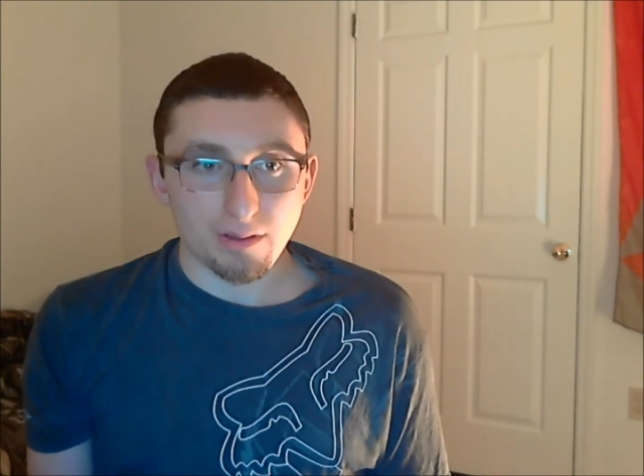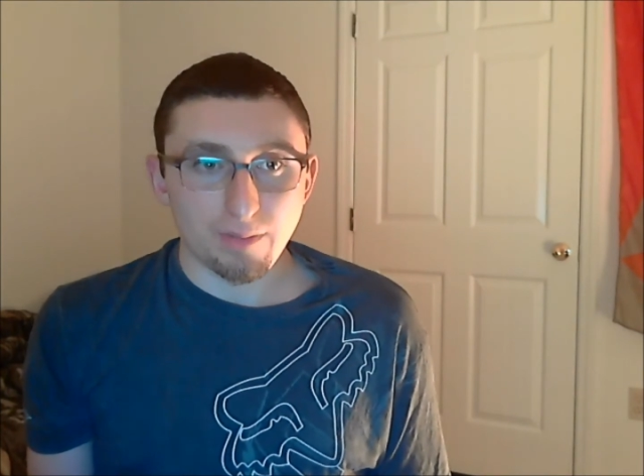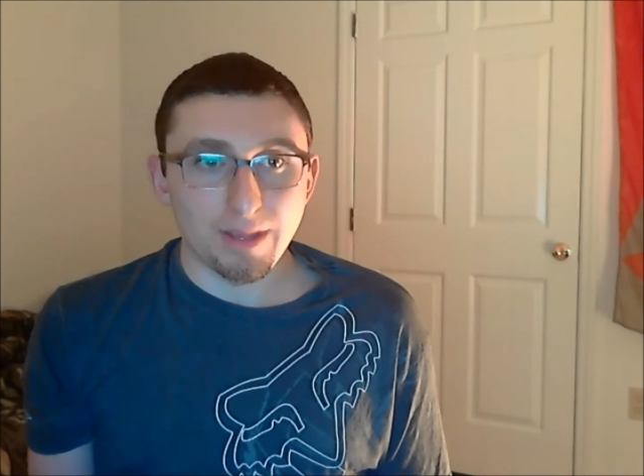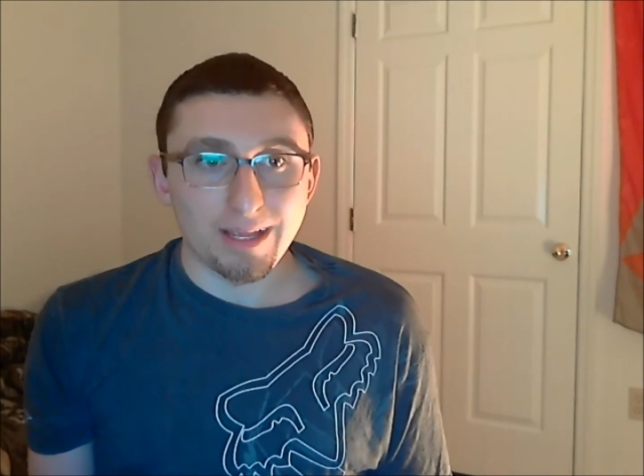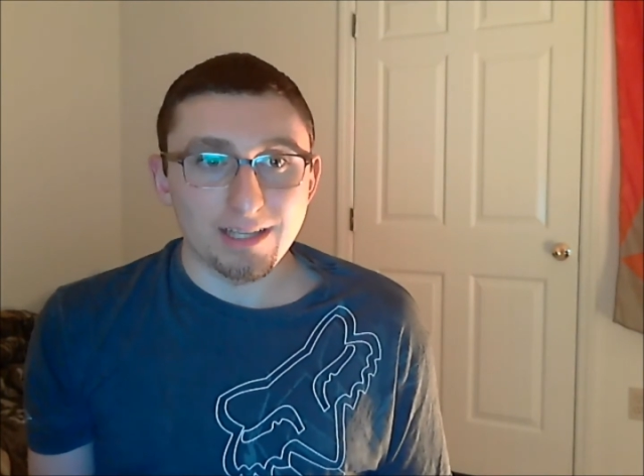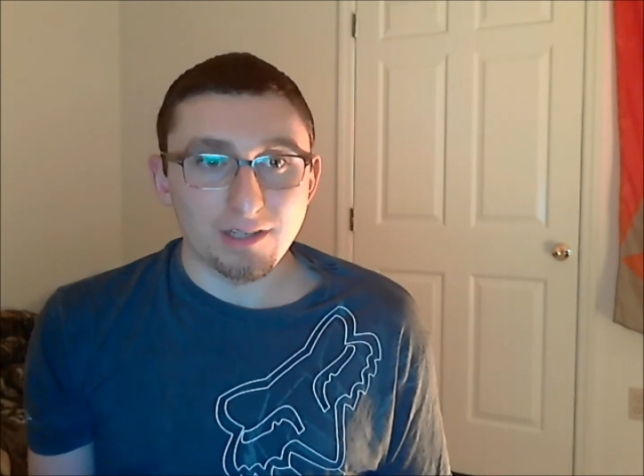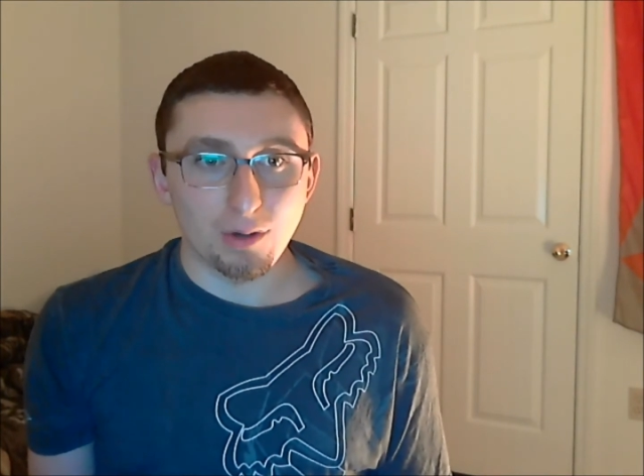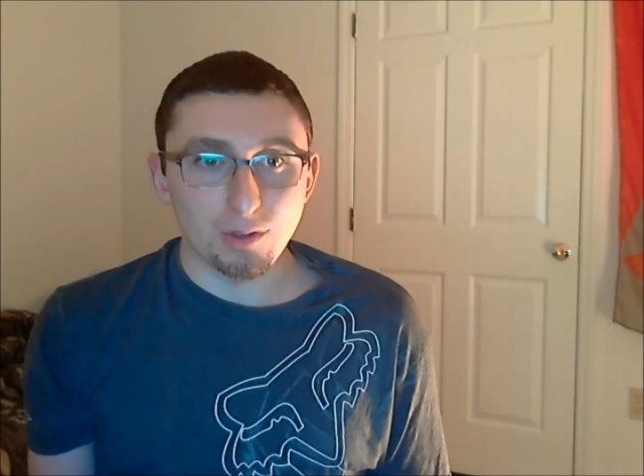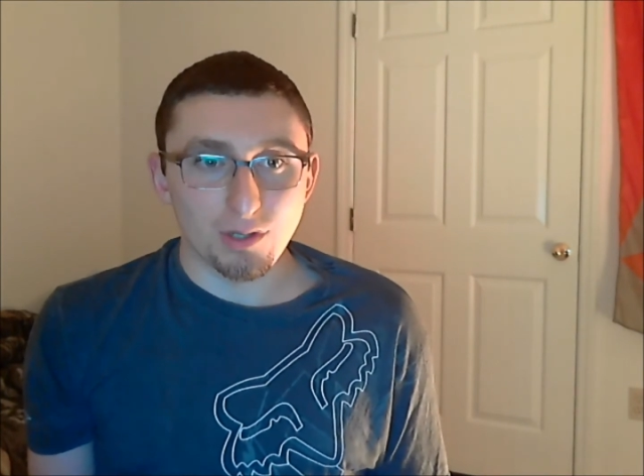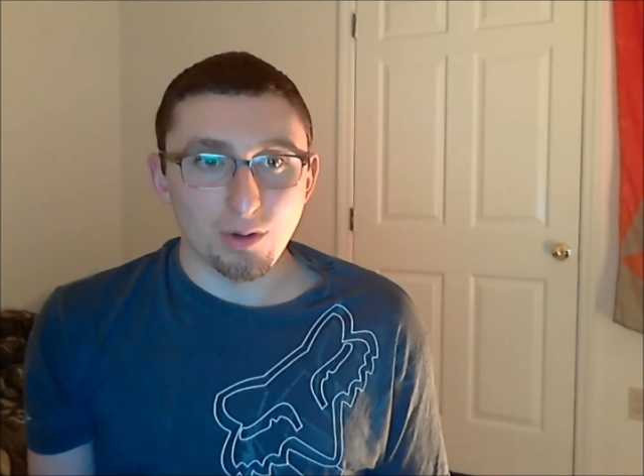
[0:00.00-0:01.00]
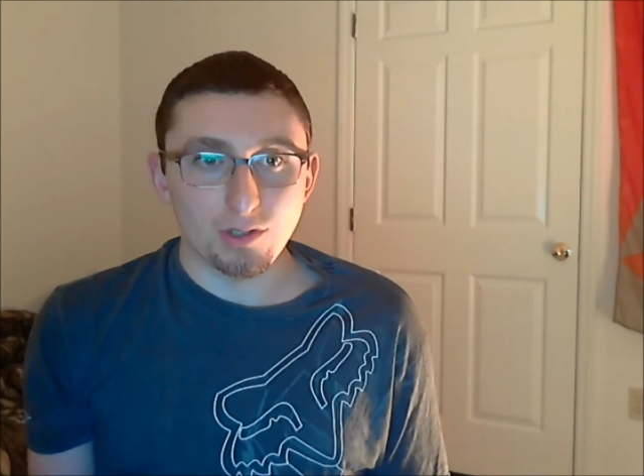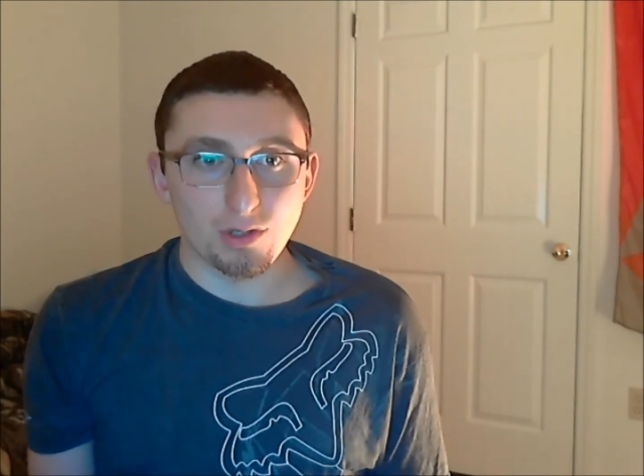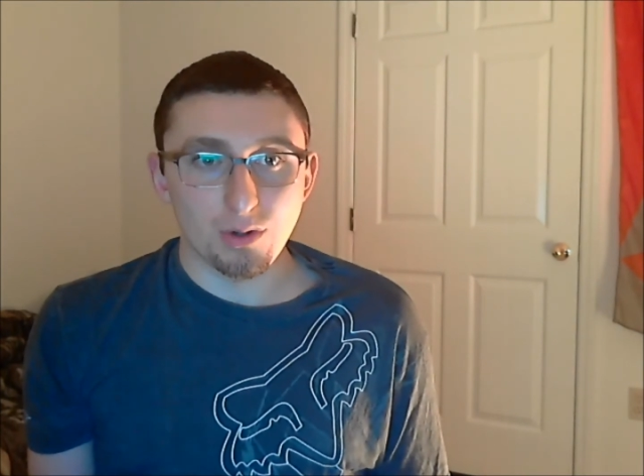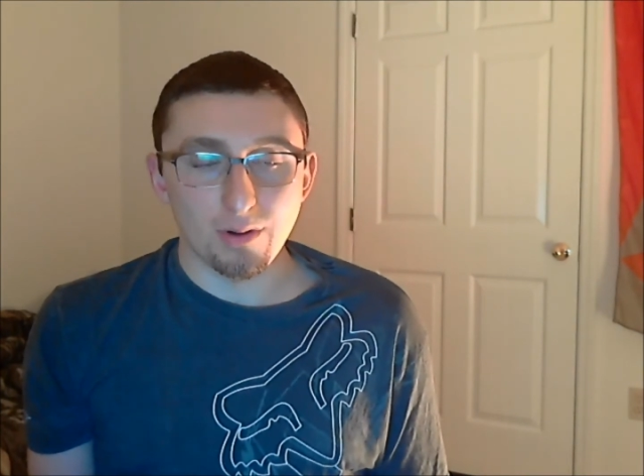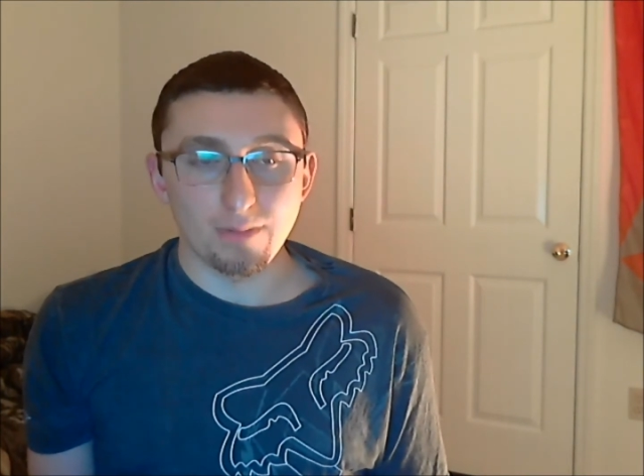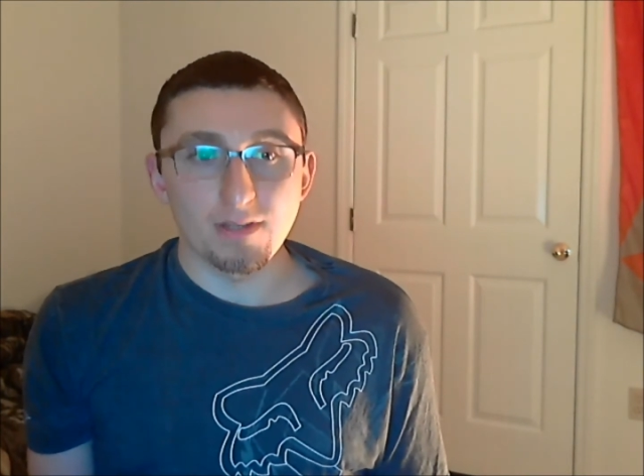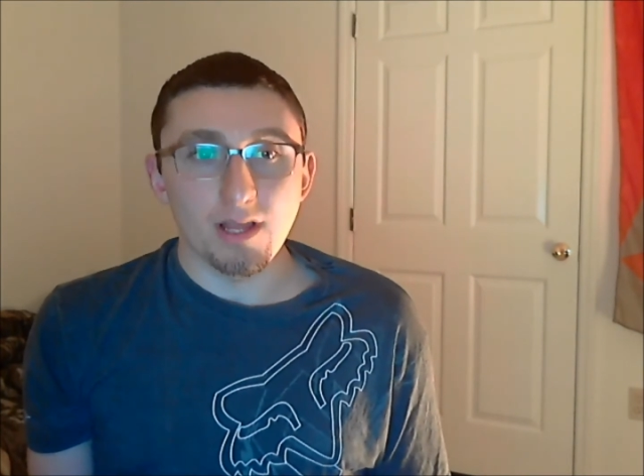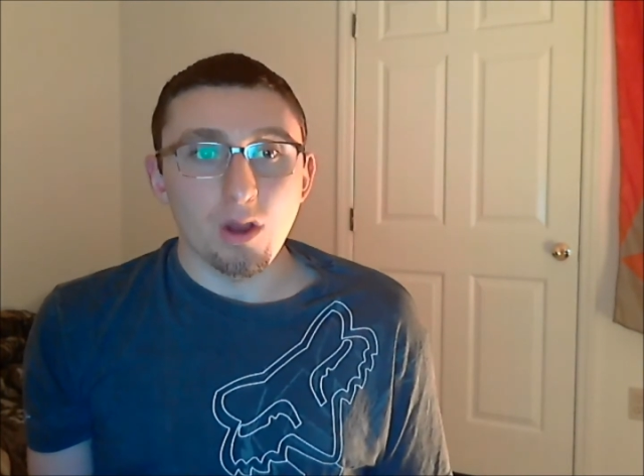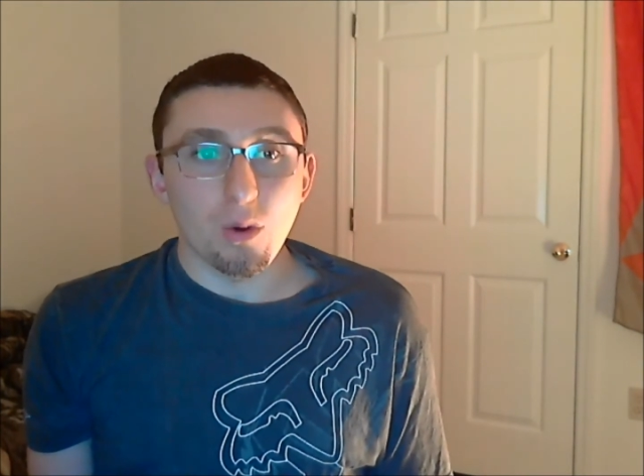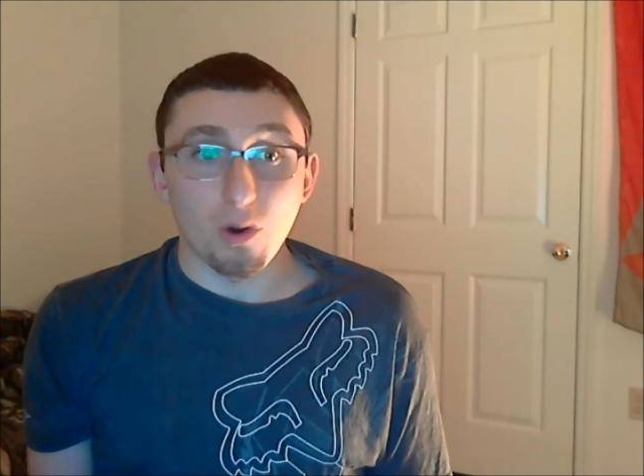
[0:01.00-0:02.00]
the big East Coast snowstorms,
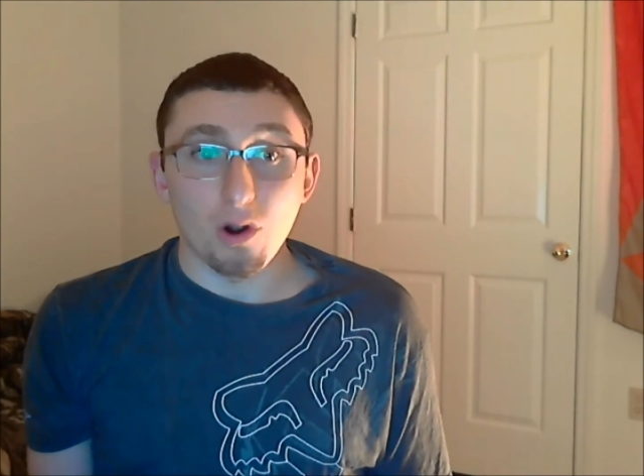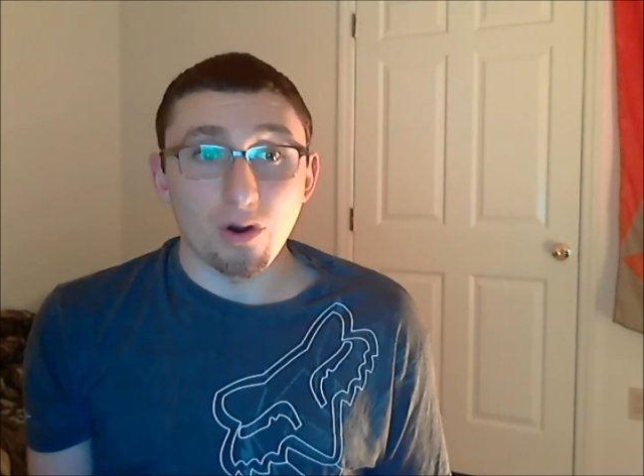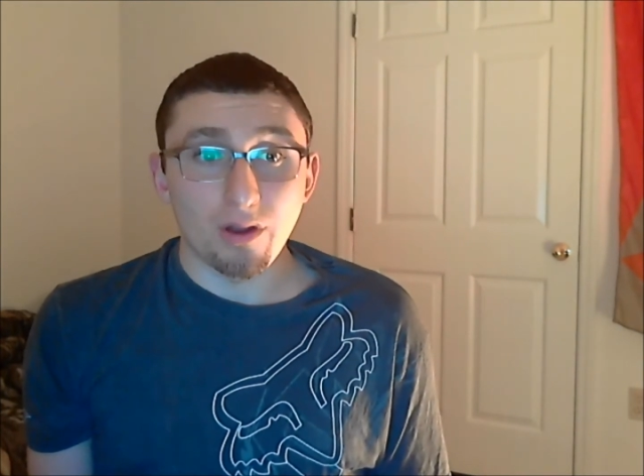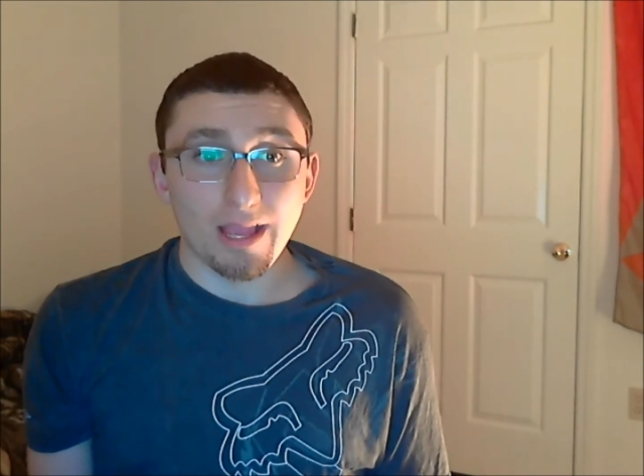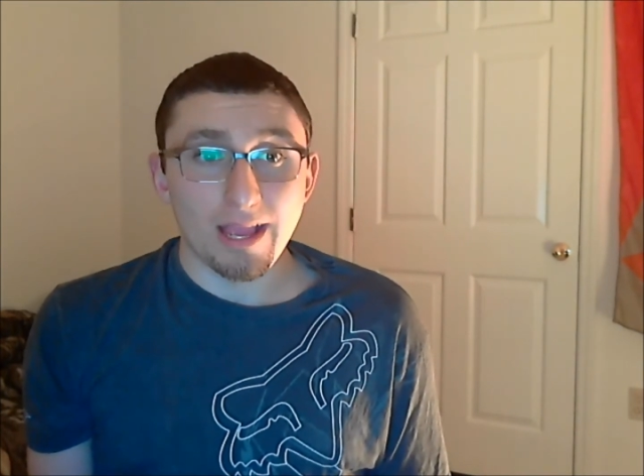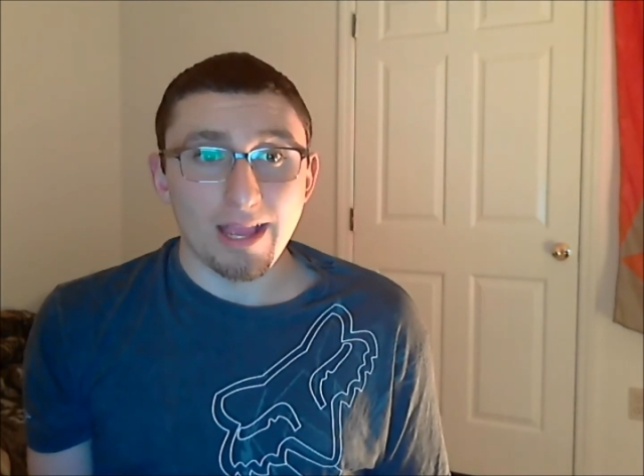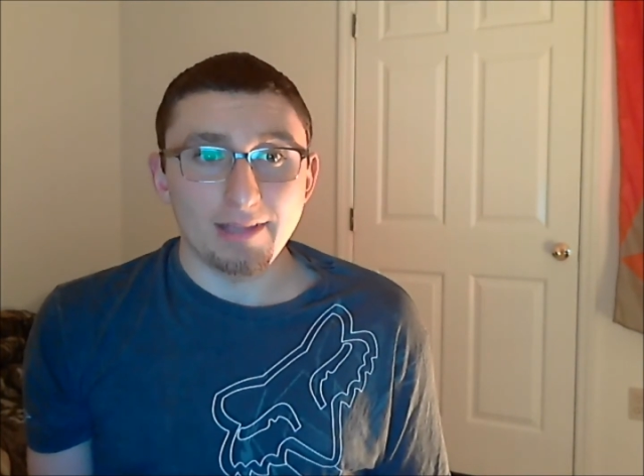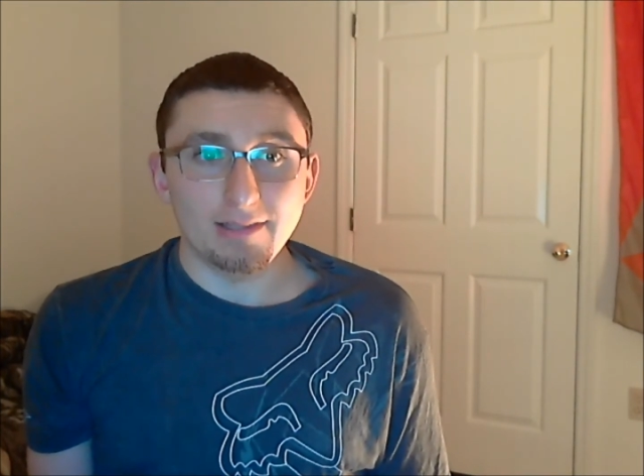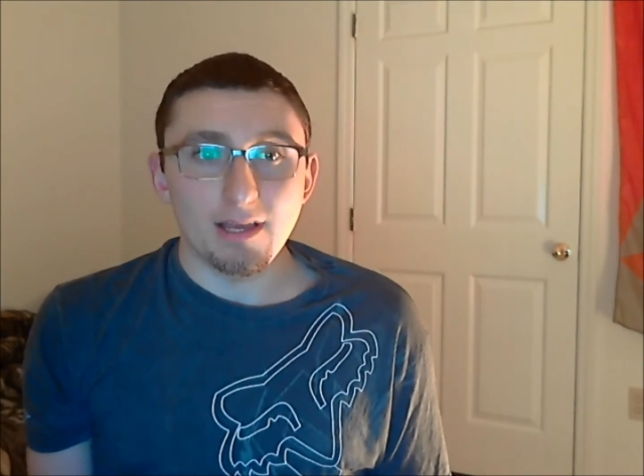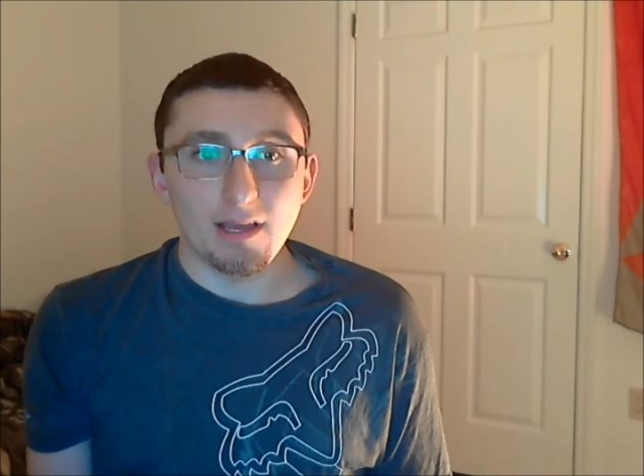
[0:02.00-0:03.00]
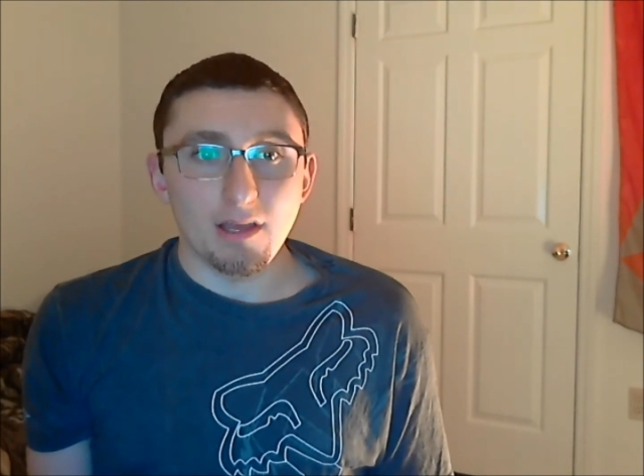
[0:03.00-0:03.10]
or hurricanes,